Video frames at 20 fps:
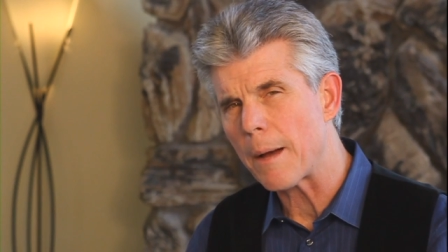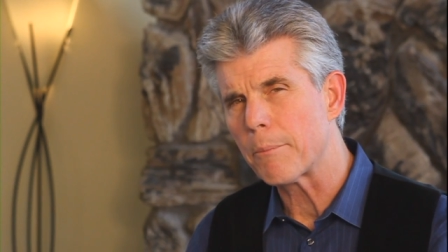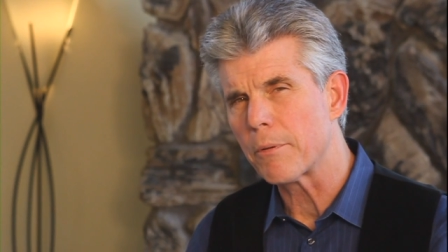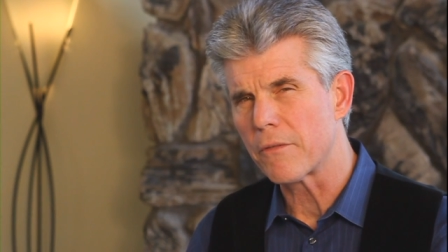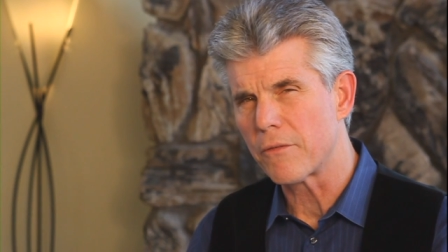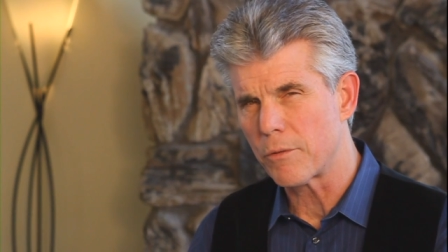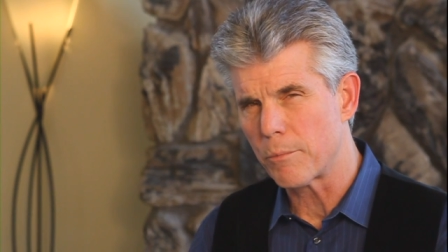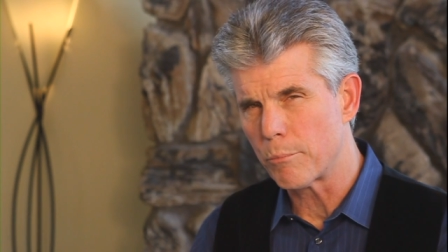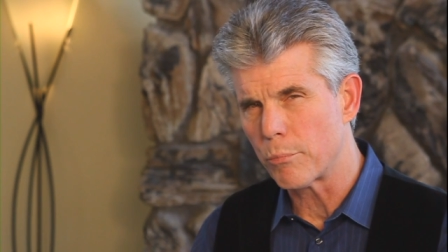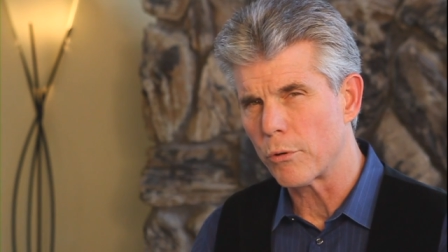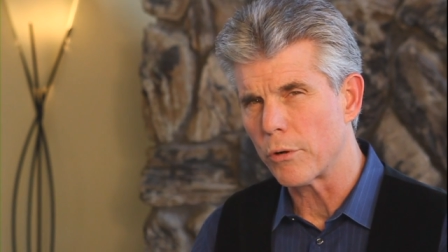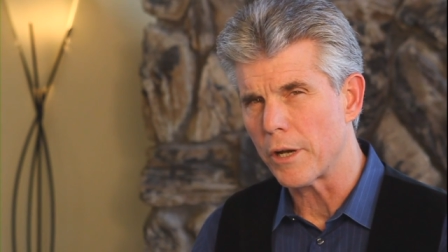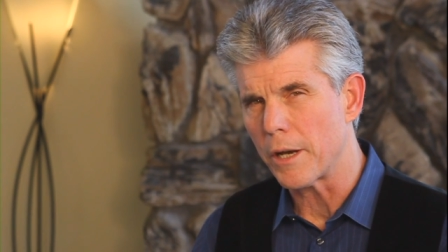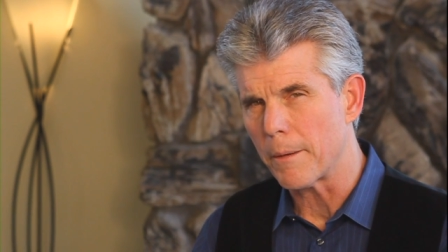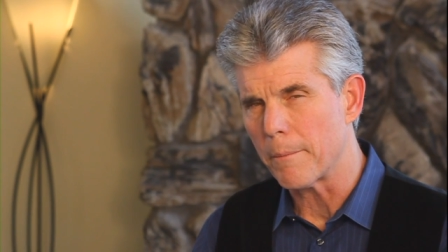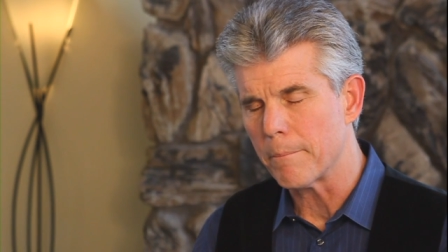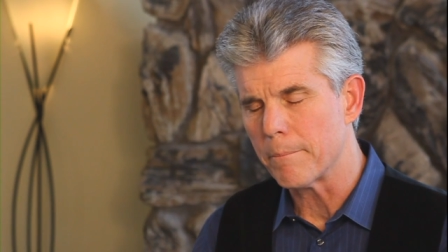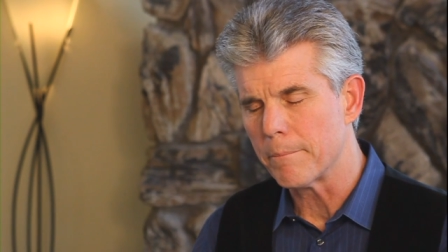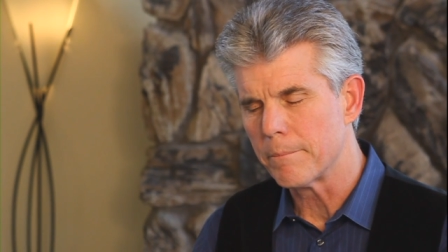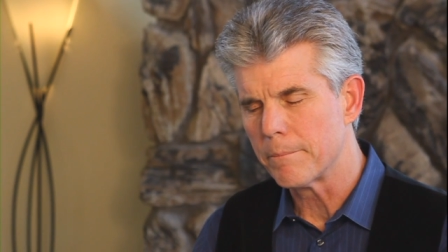of the
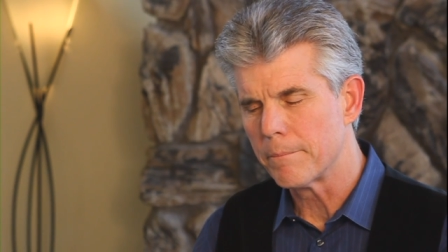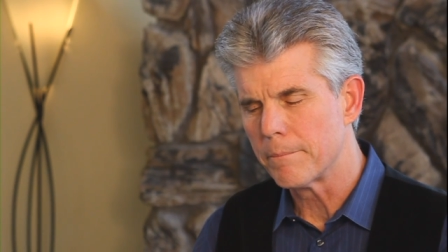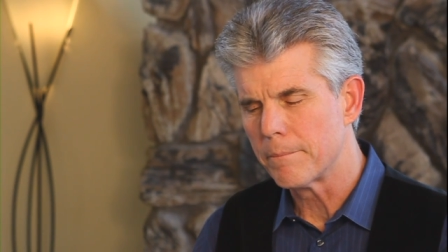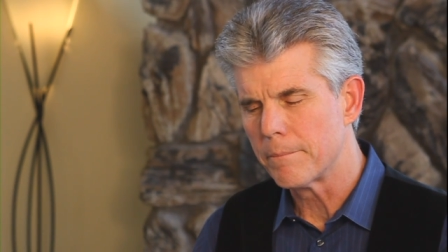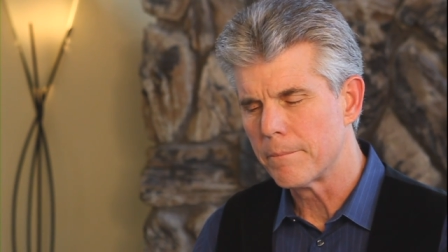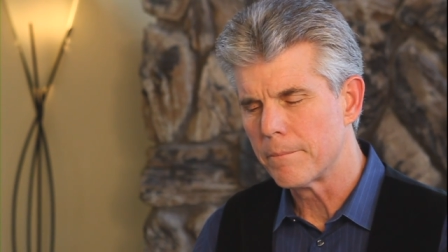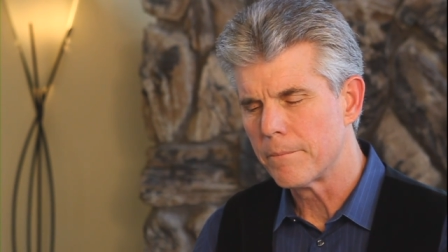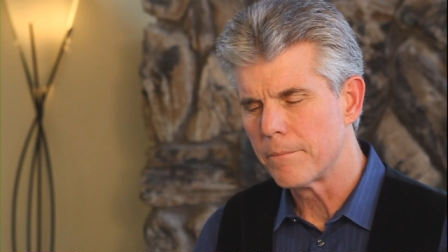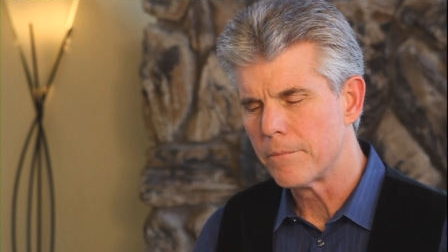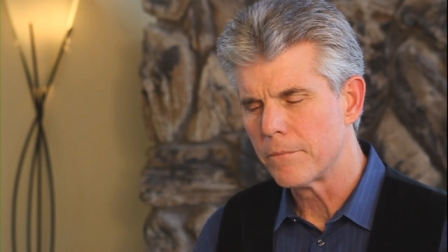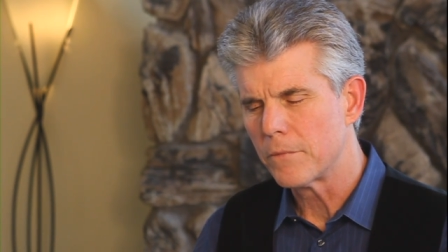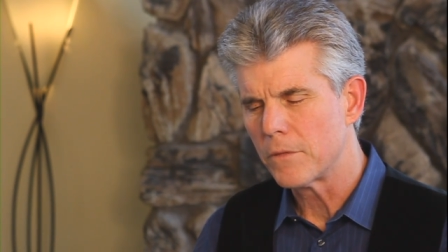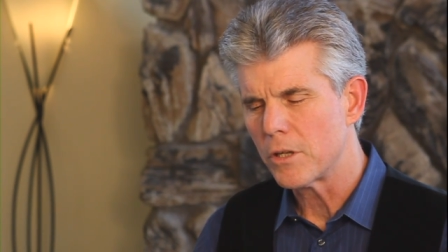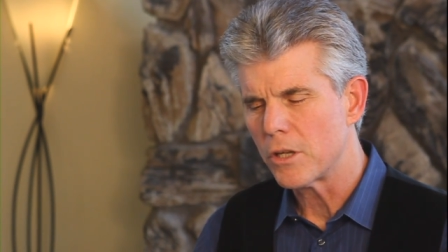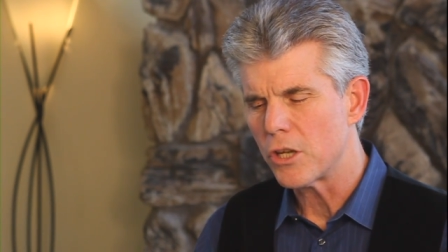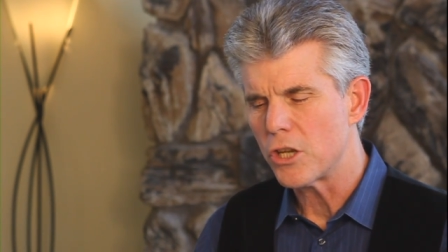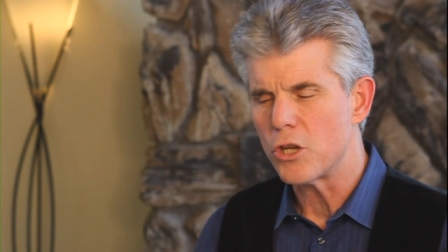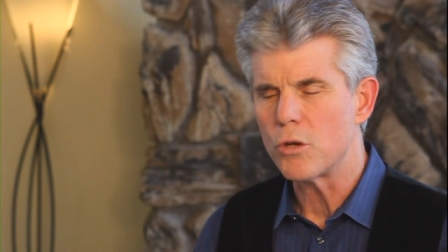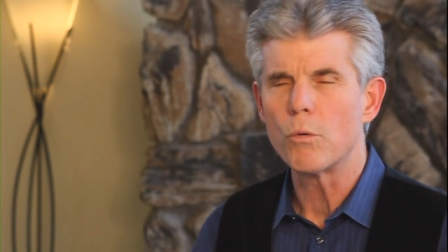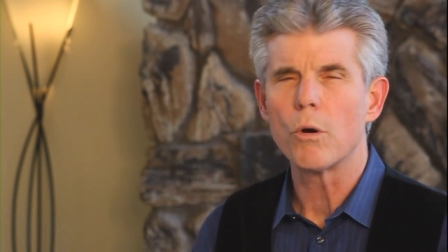brim,
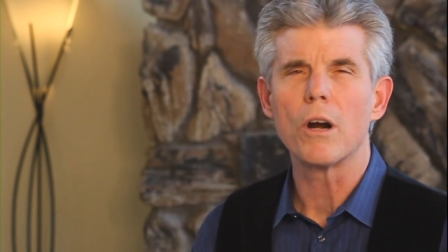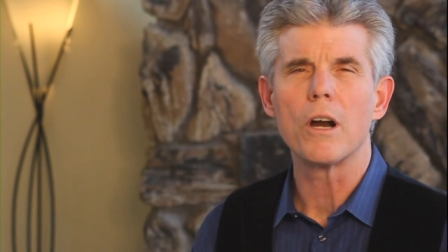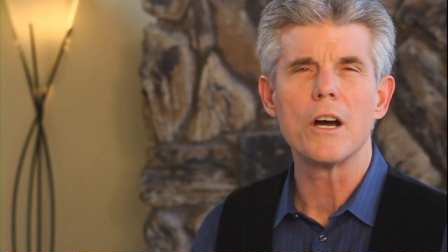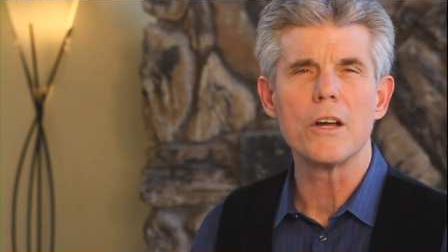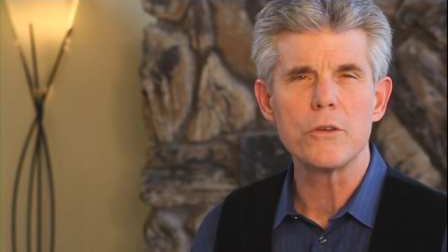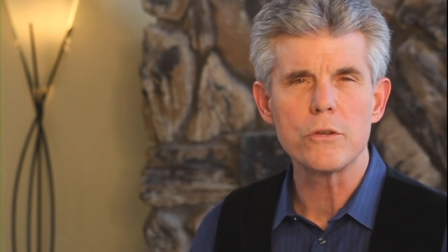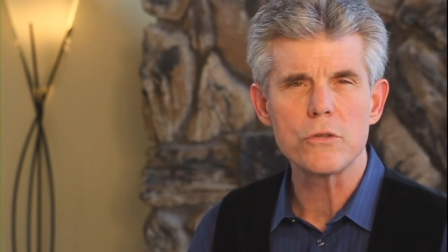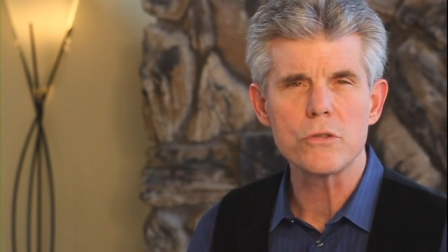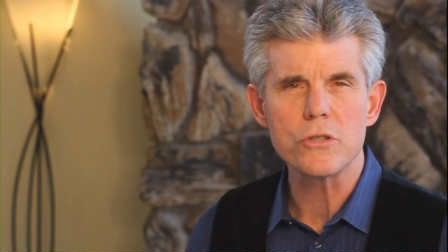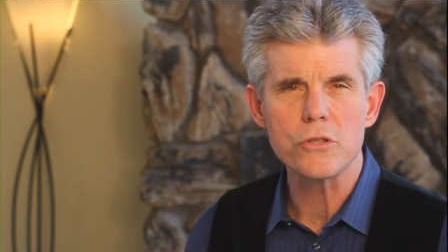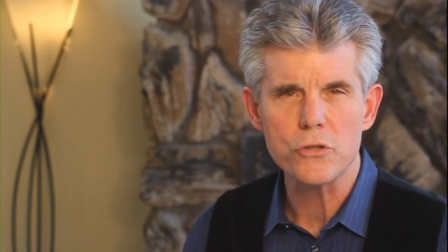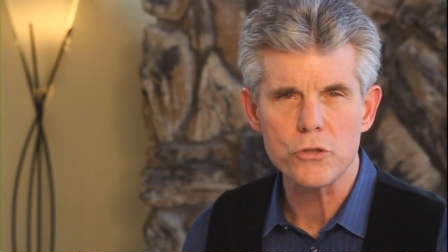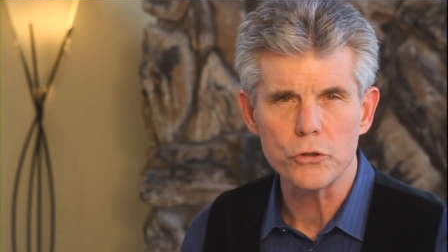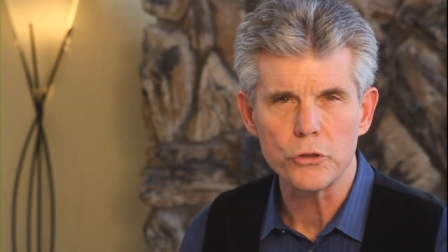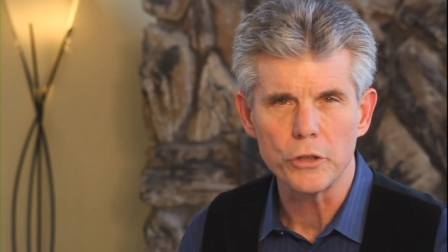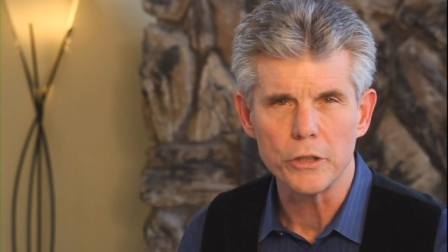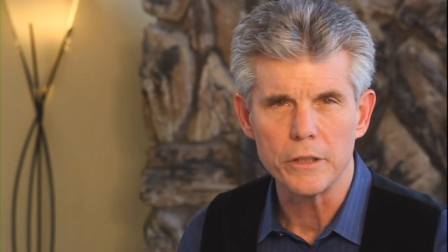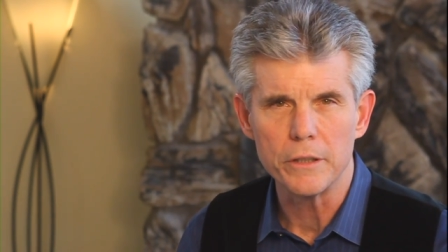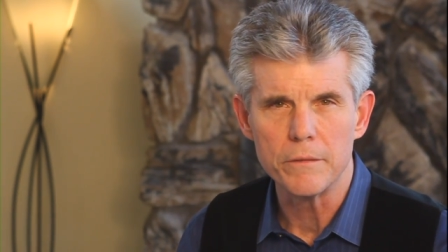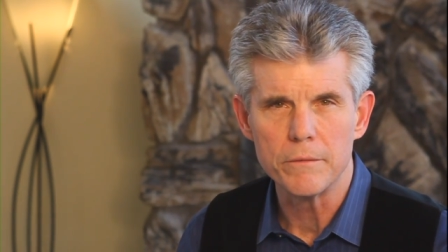you are
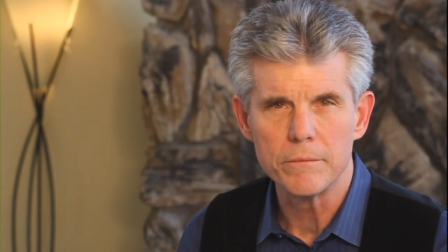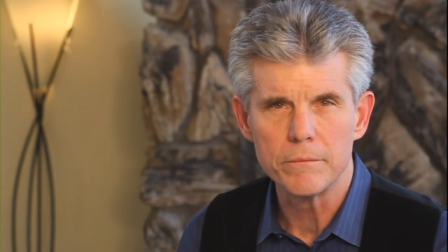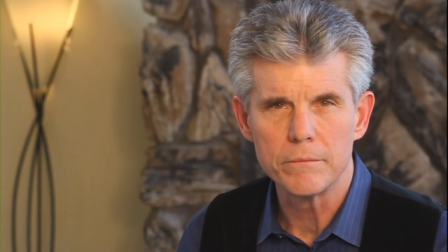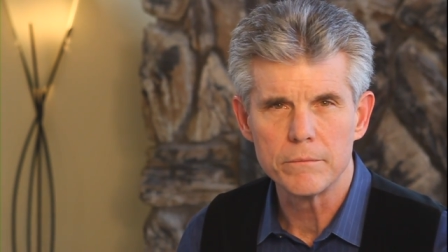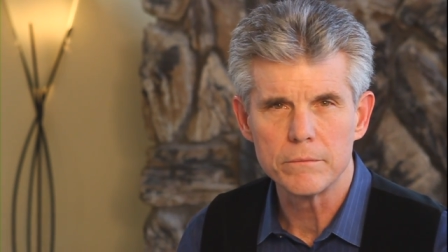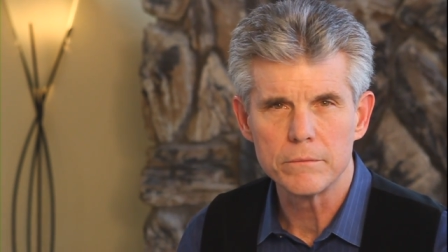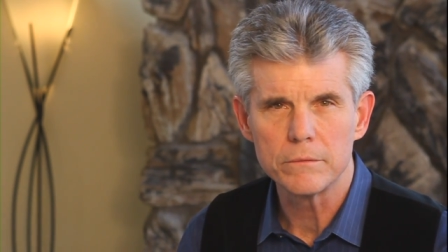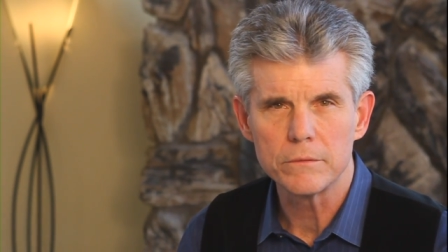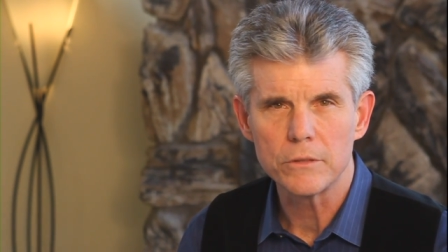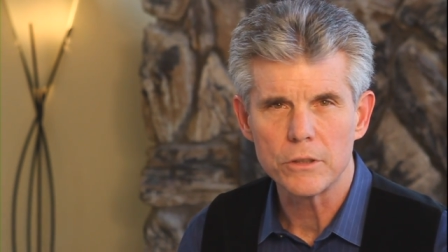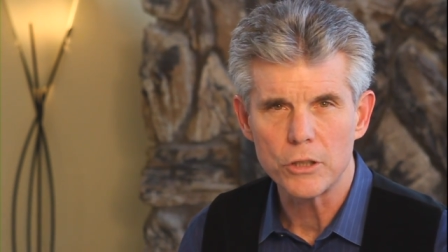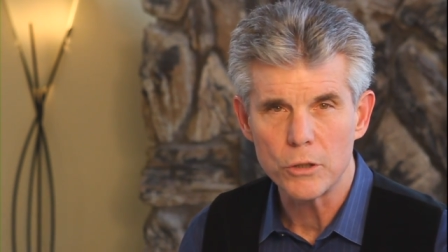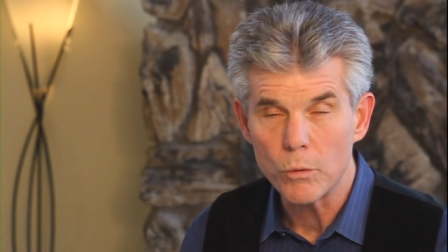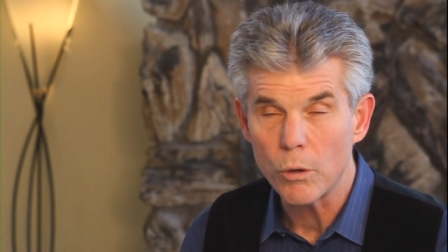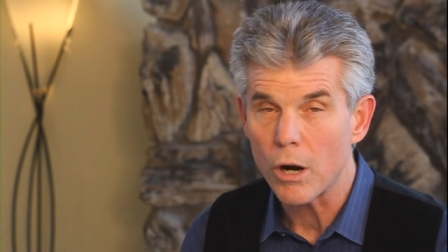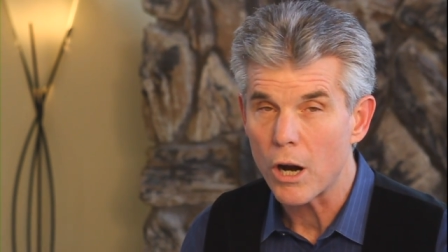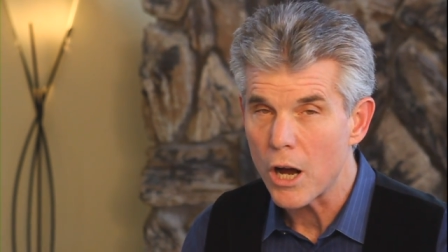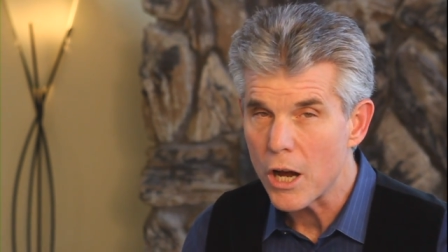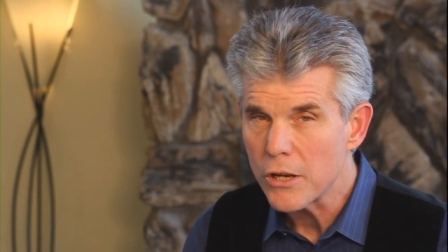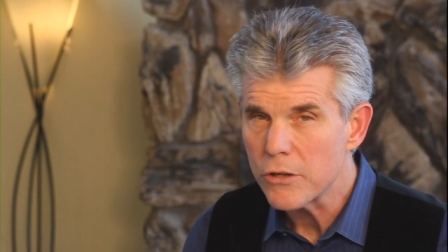understood. You
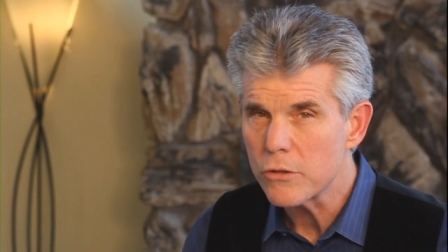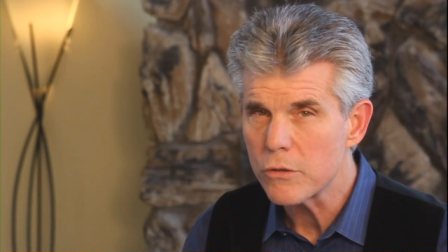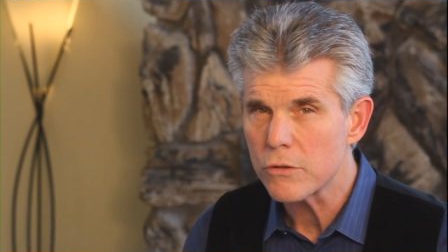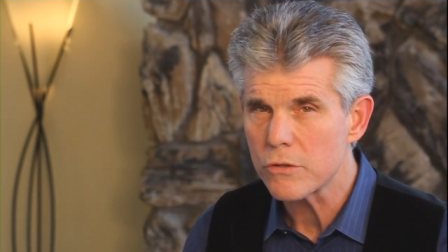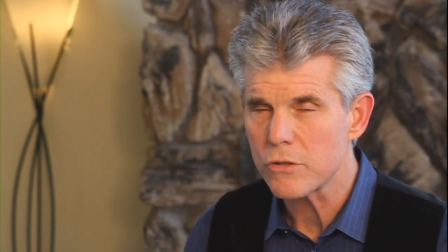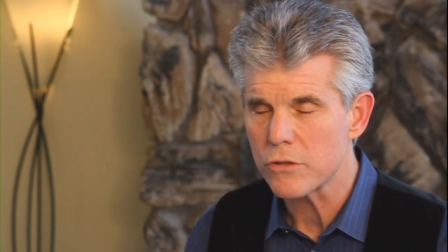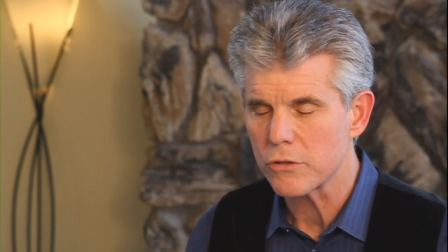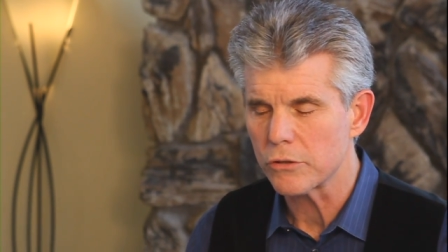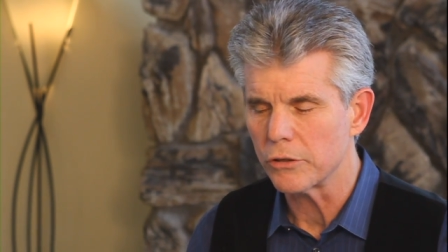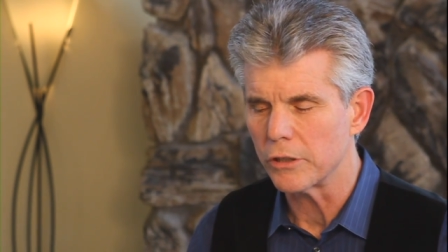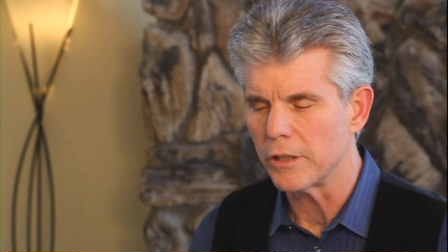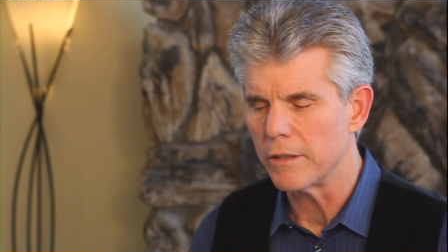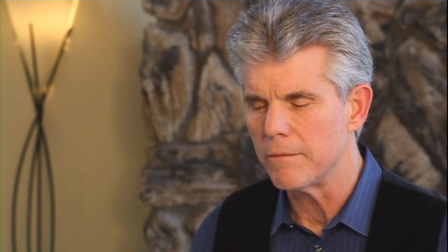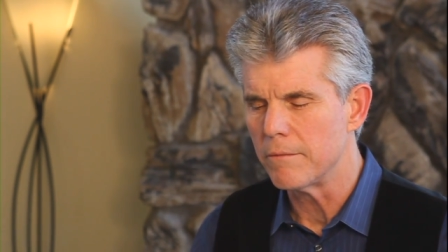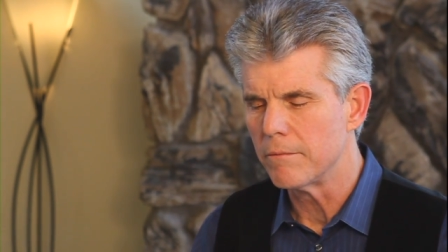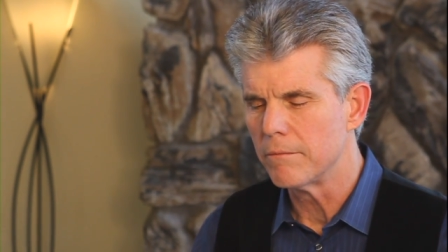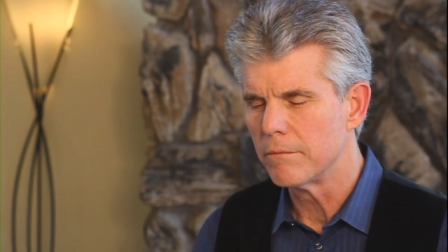are understood.